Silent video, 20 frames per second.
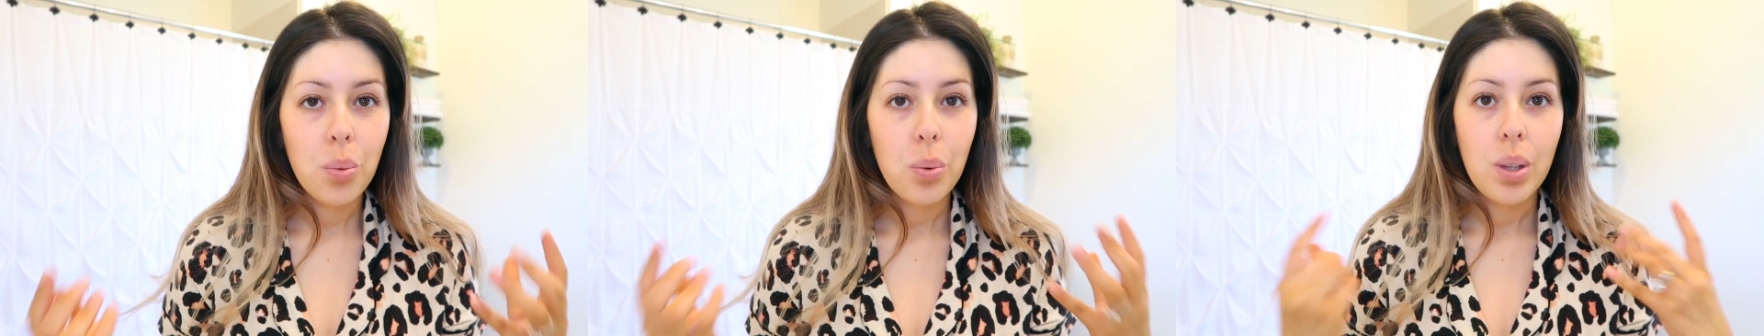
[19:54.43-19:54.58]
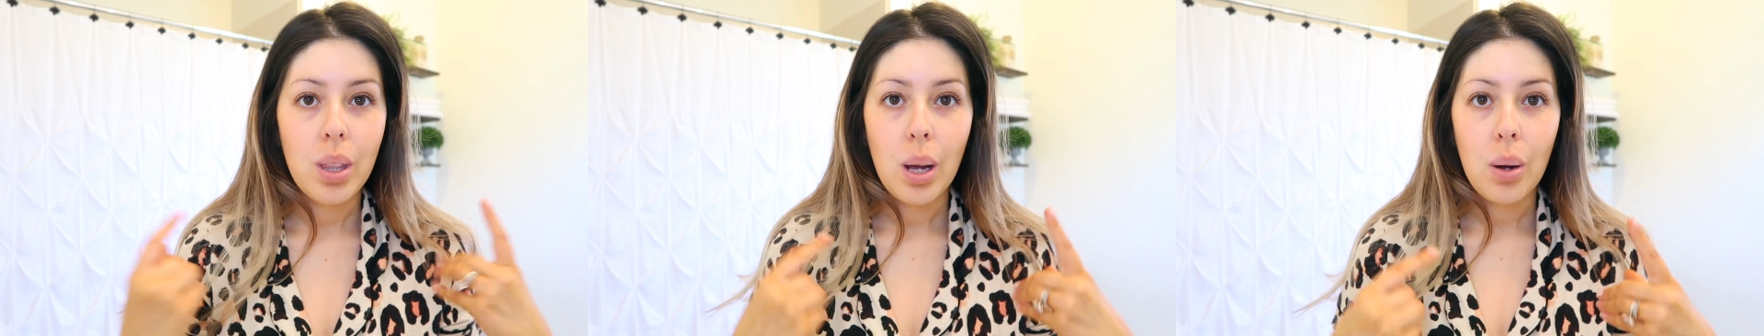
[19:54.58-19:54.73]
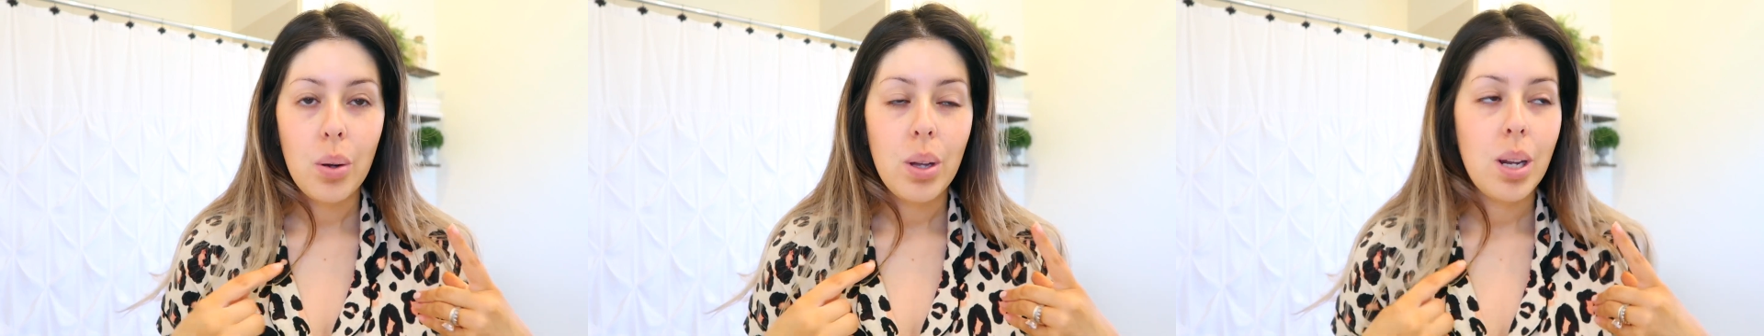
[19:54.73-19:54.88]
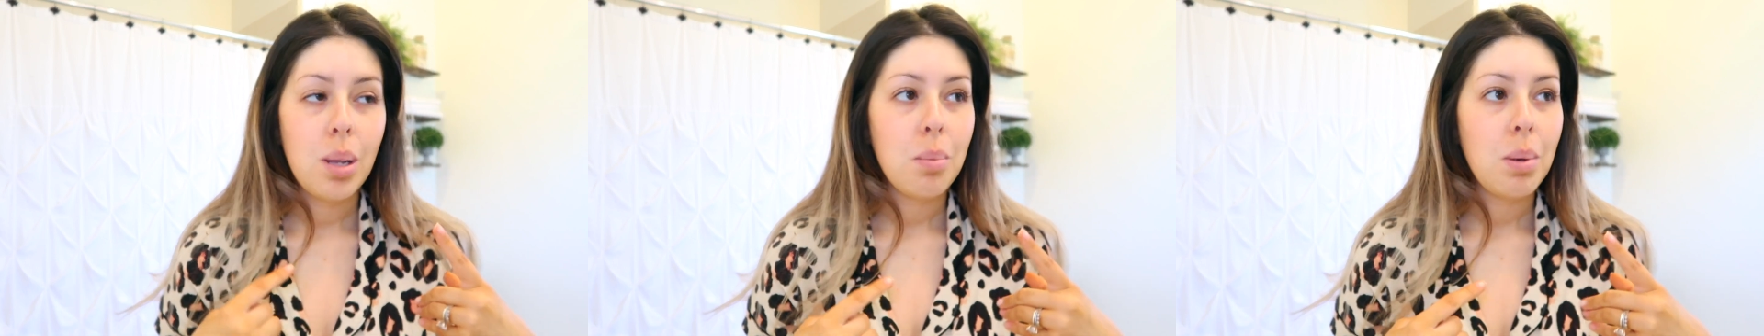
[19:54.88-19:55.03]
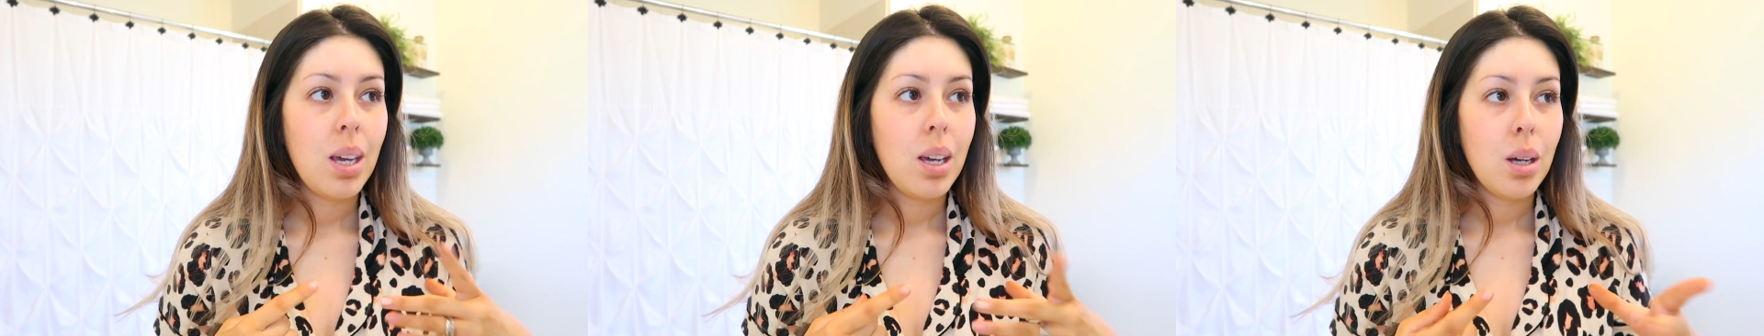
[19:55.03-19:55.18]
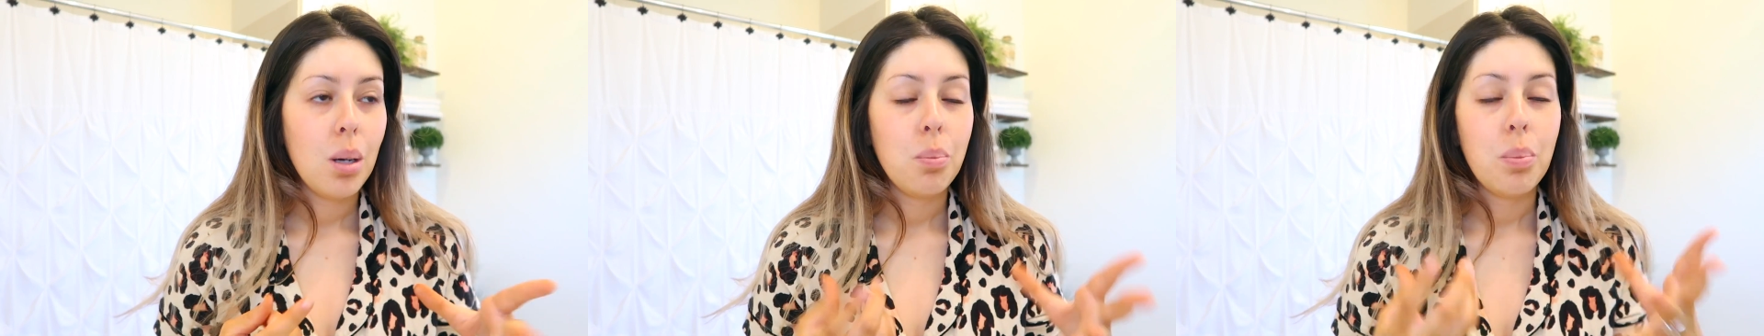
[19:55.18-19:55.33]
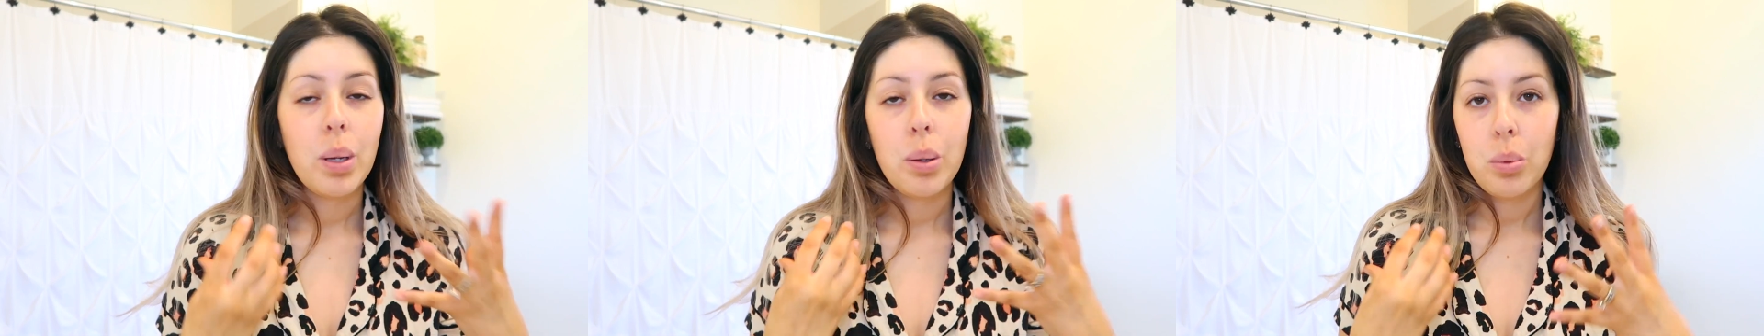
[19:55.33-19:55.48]
without any
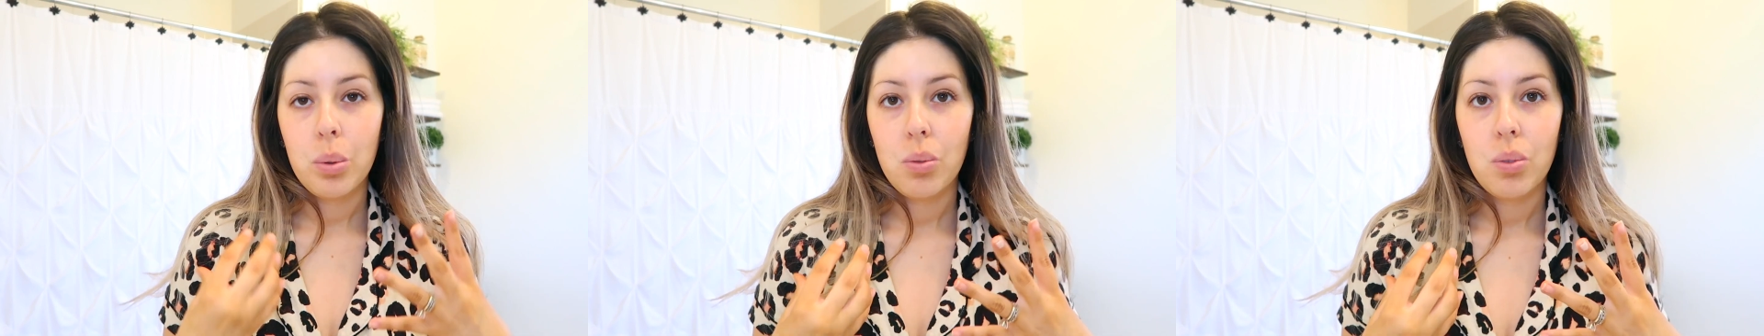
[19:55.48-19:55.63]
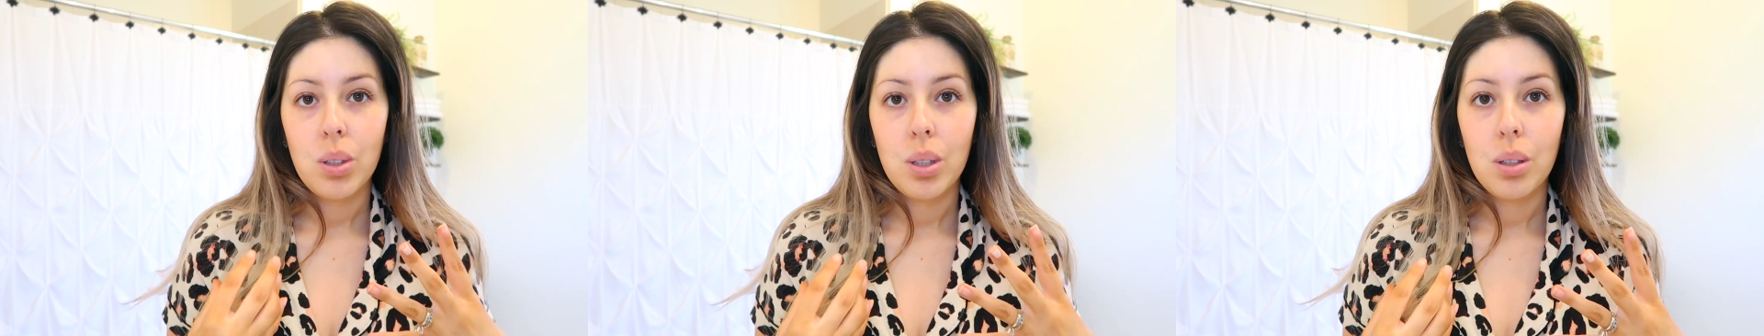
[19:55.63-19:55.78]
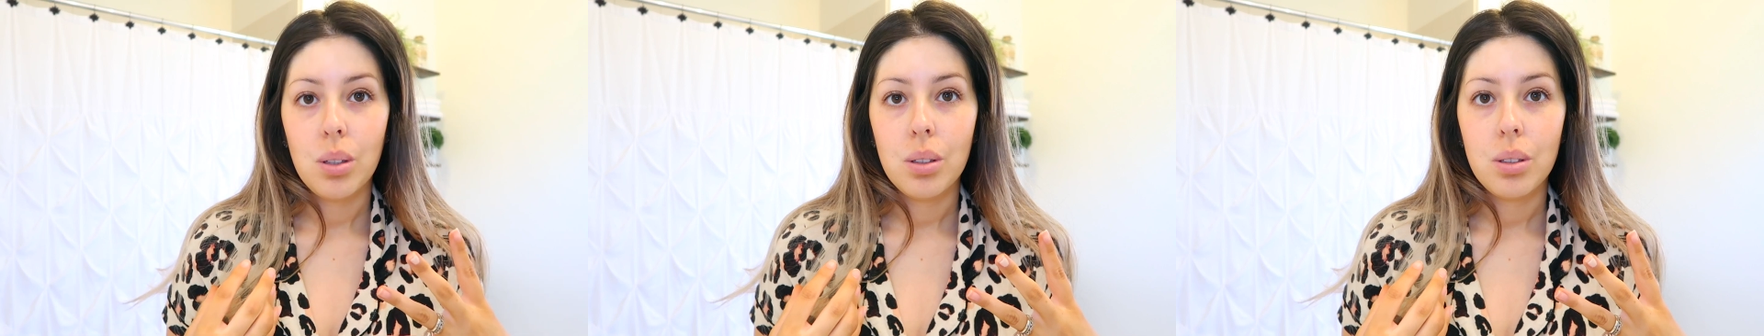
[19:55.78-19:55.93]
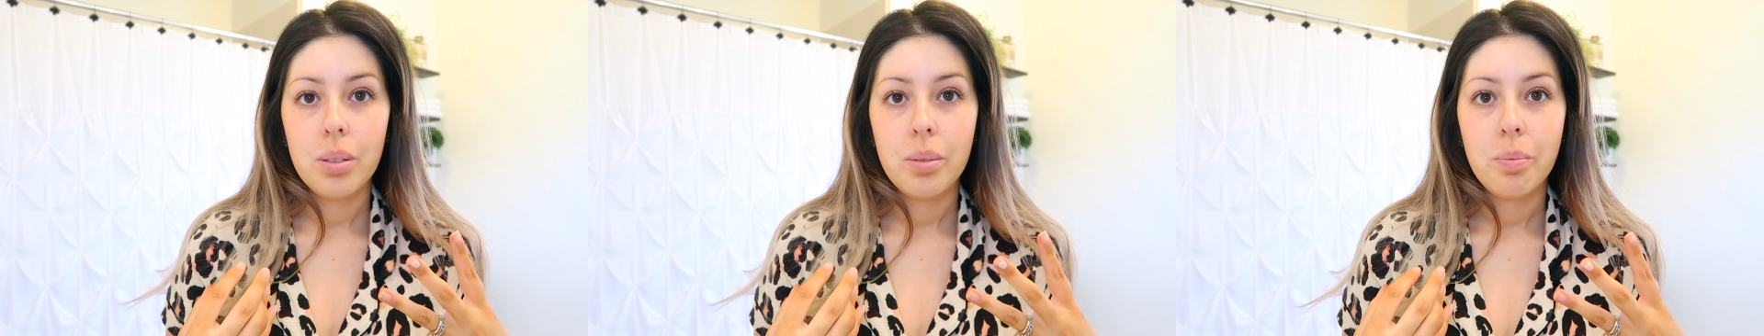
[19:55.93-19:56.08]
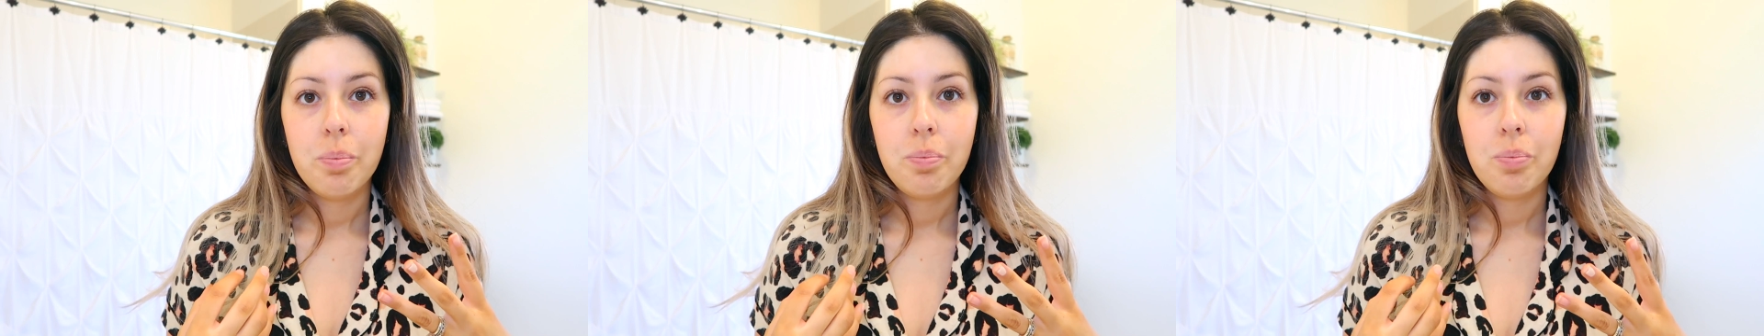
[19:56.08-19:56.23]
makeup, I would feel